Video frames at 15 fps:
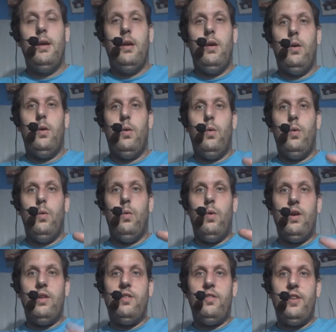once
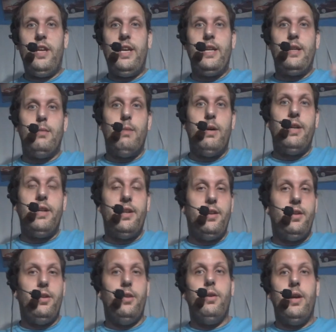they get the money to
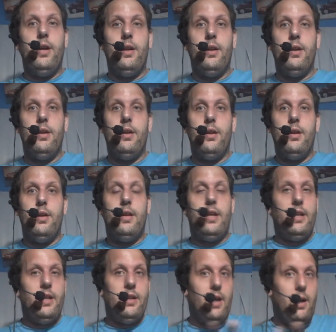do it, they need to
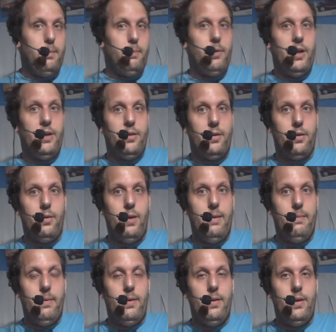update their
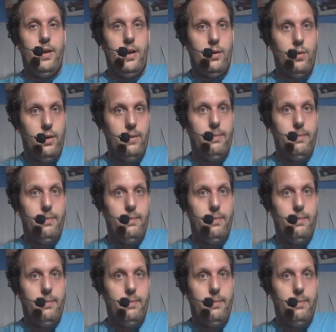equipment.